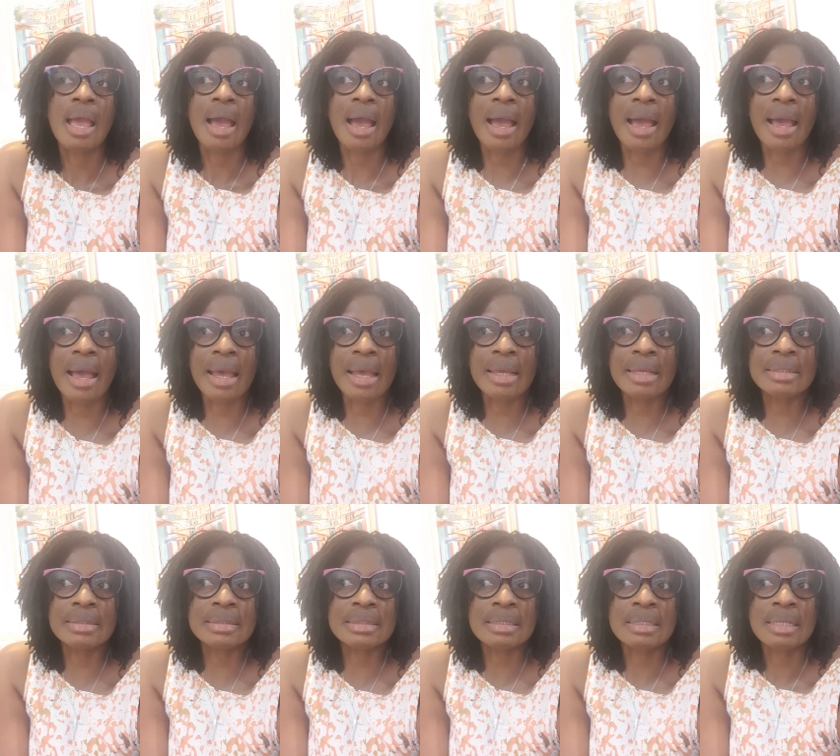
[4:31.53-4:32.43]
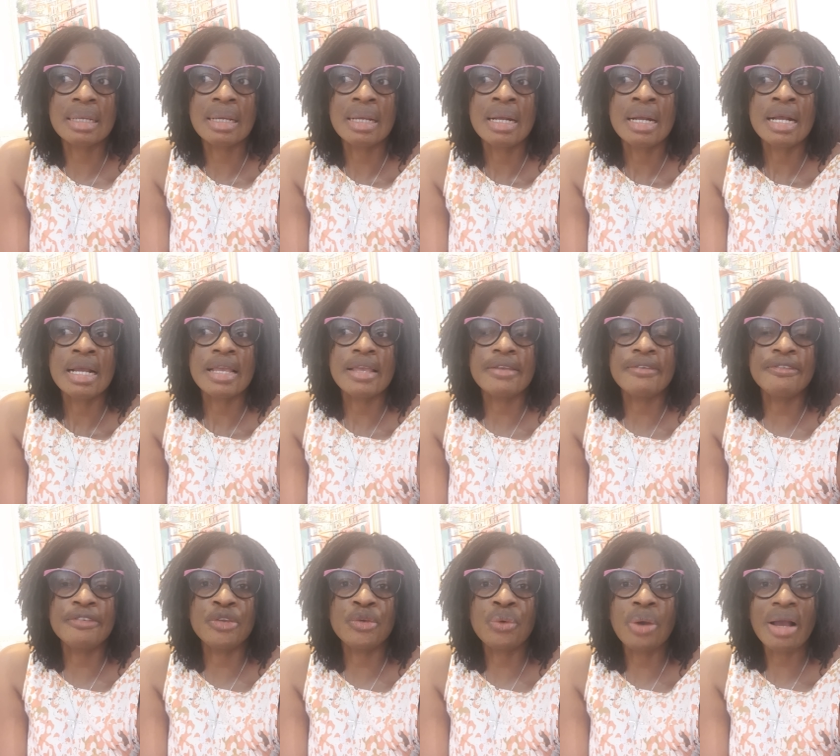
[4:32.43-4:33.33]
And
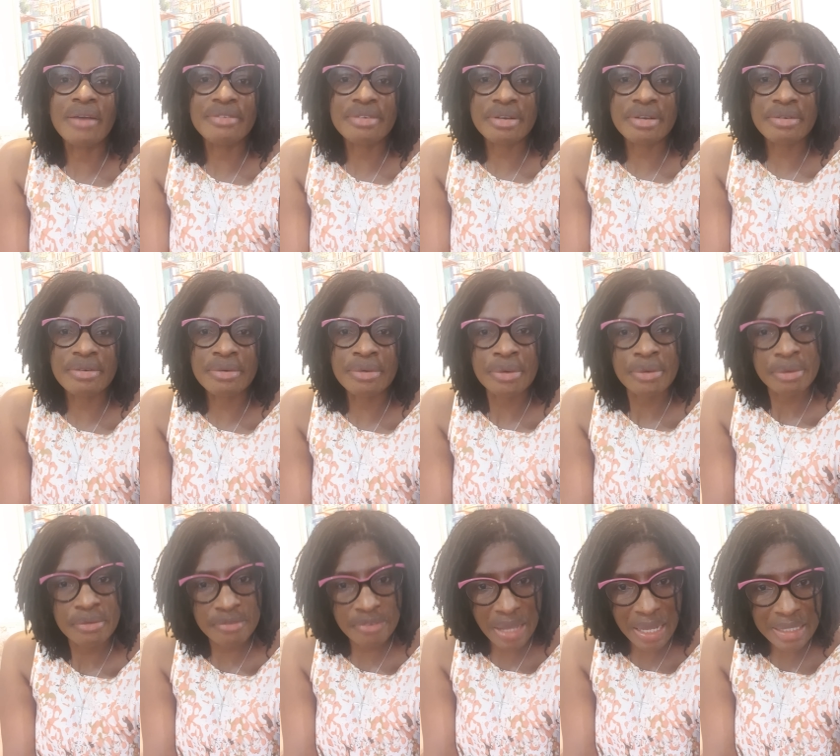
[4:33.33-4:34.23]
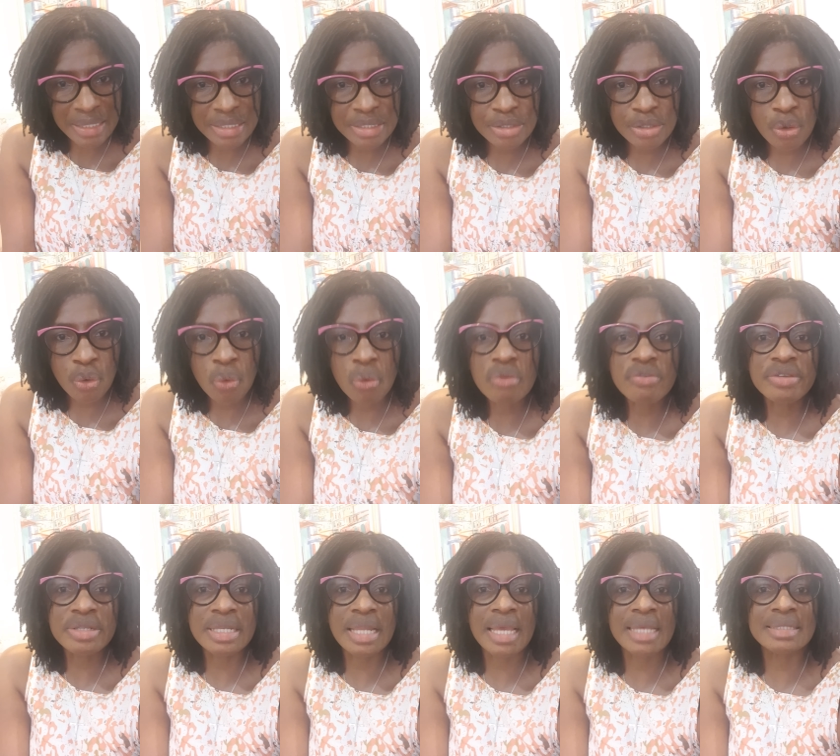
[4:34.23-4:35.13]
if you have a valid
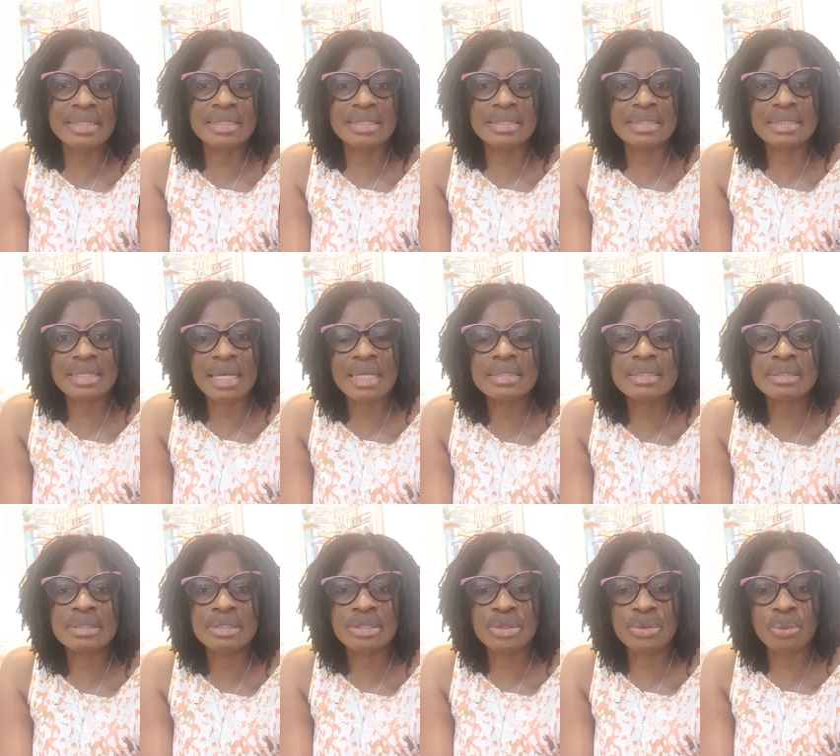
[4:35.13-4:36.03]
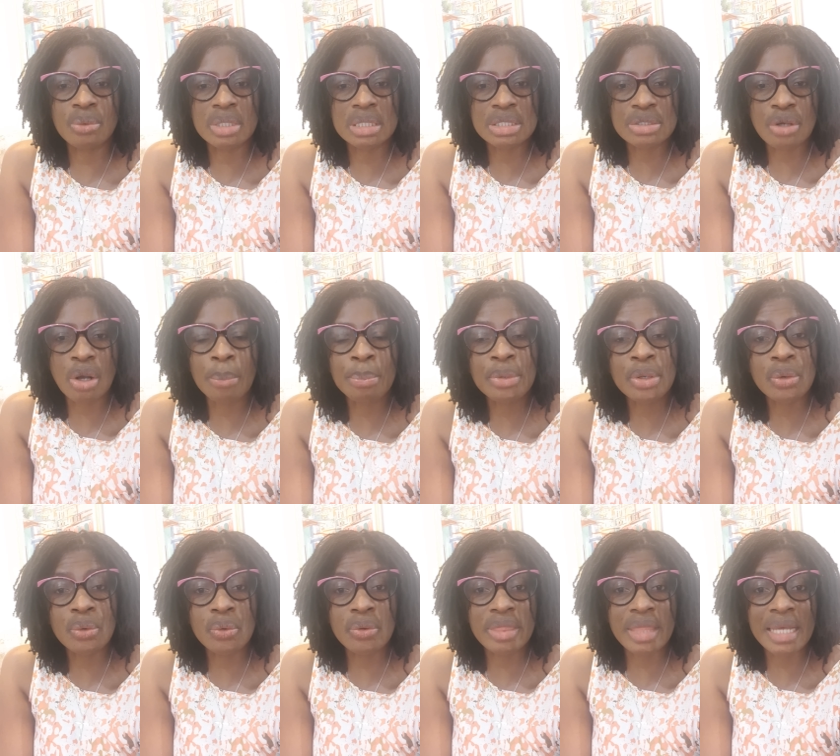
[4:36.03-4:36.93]
COVID-19 test, you want to
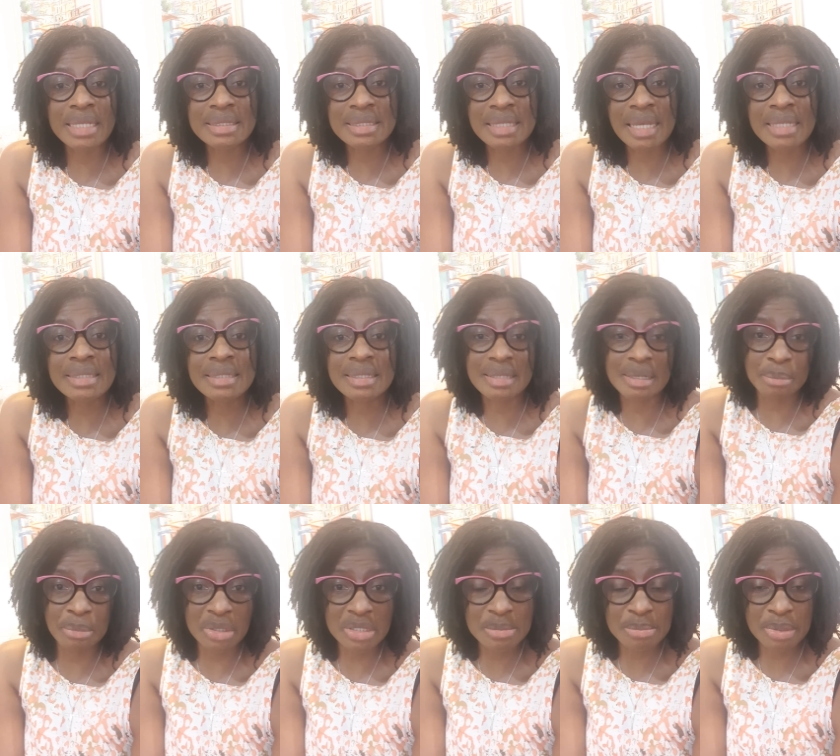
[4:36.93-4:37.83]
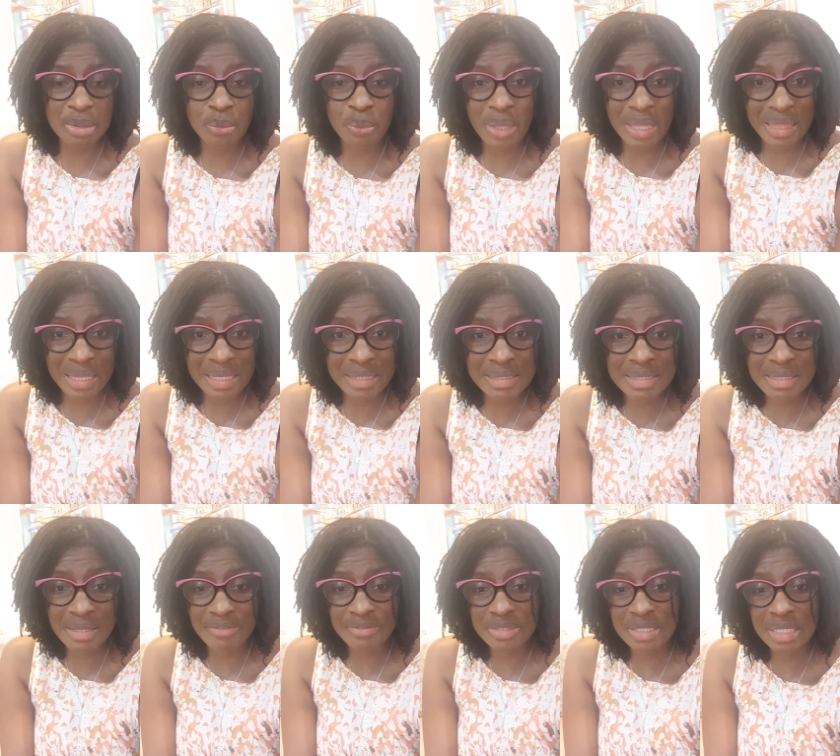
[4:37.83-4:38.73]
upload that test, and it must be within
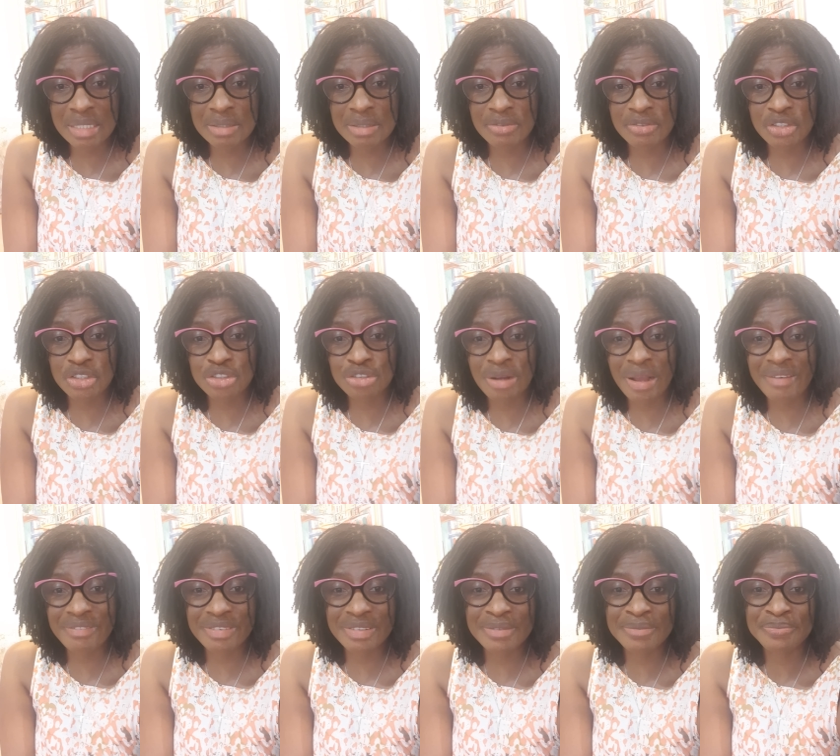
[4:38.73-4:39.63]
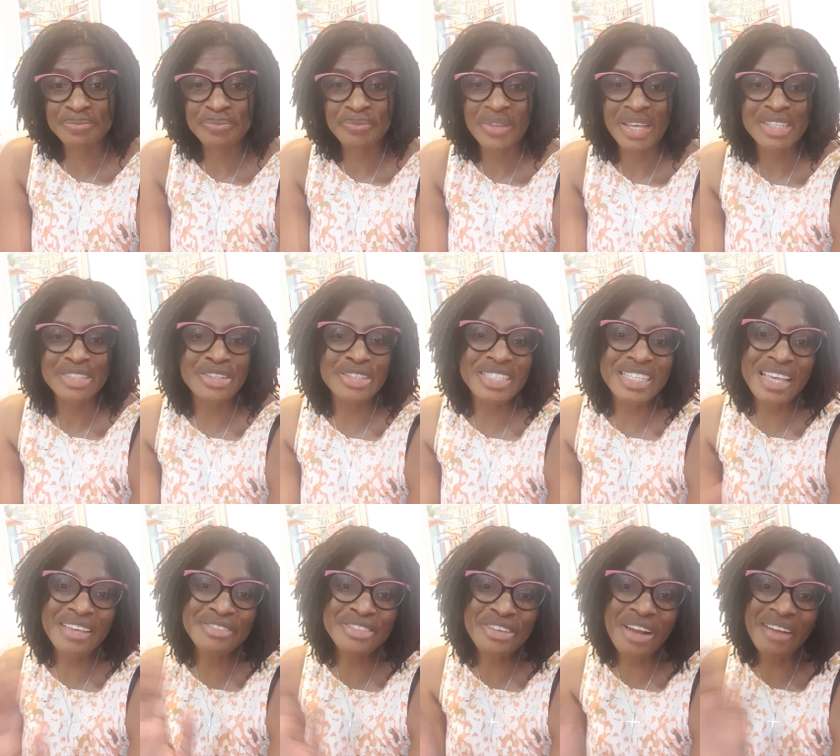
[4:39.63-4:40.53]
7 days of your travel. So
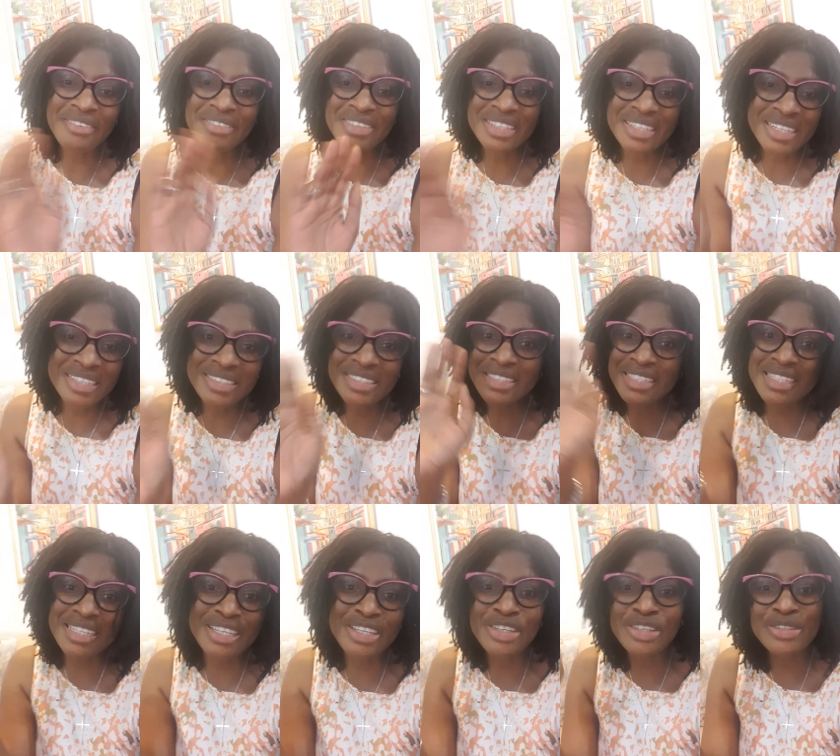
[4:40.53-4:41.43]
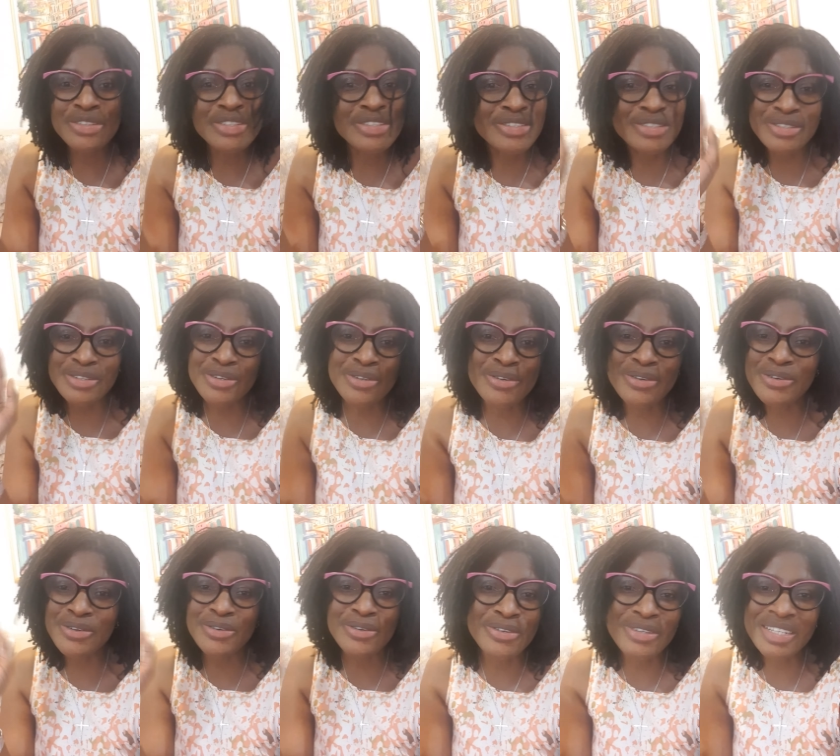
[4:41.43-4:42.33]
safe travel, and see you
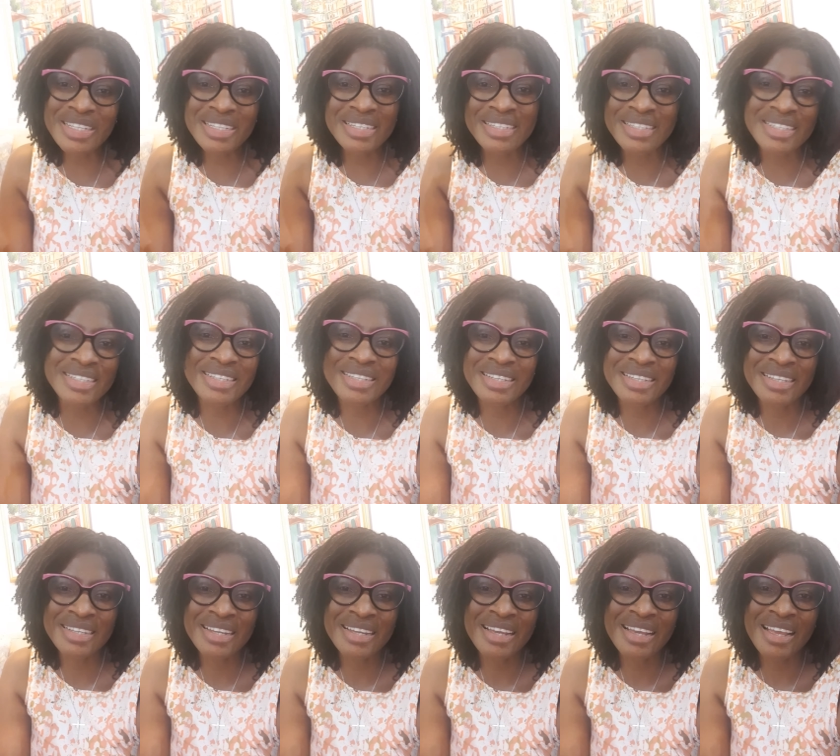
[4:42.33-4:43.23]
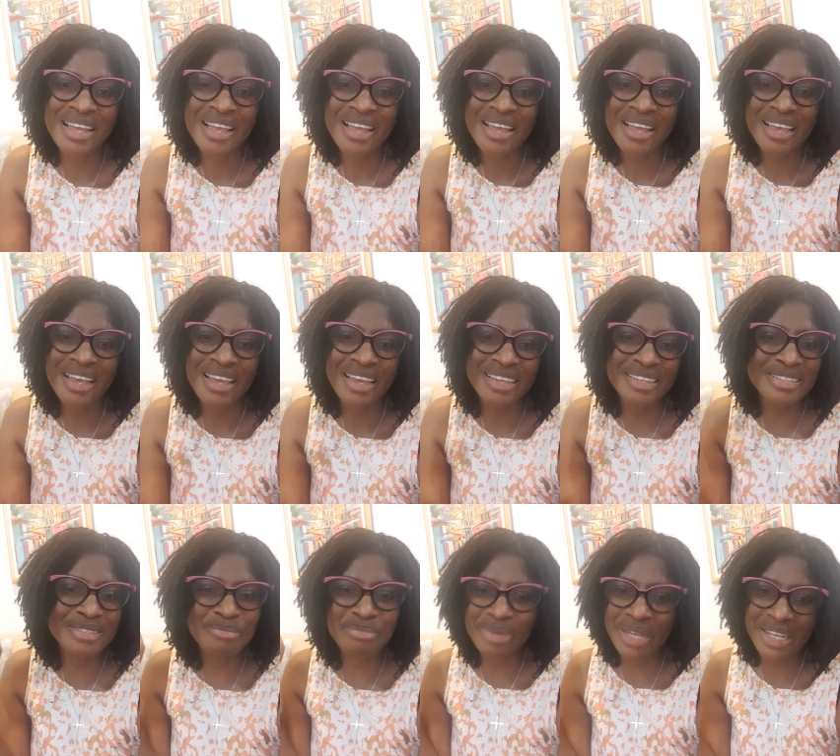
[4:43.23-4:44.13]
soon.
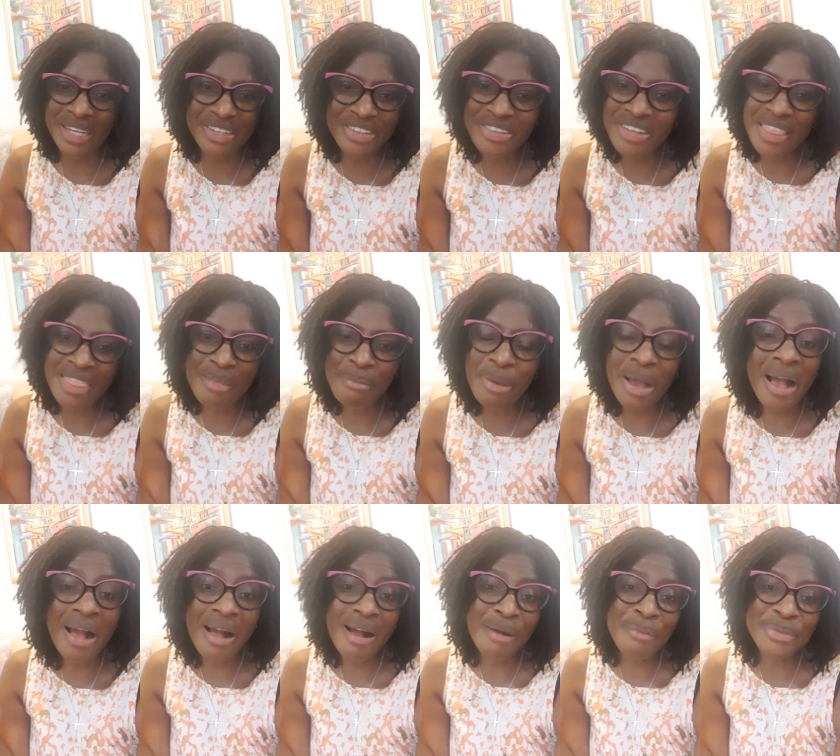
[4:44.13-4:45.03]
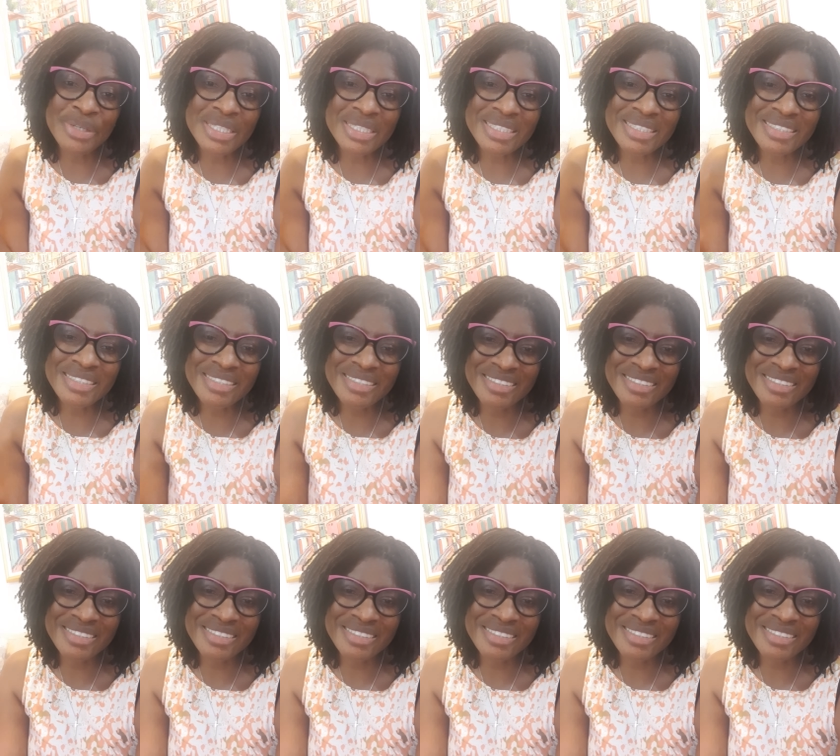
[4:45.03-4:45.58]
It's better in the Bahamas.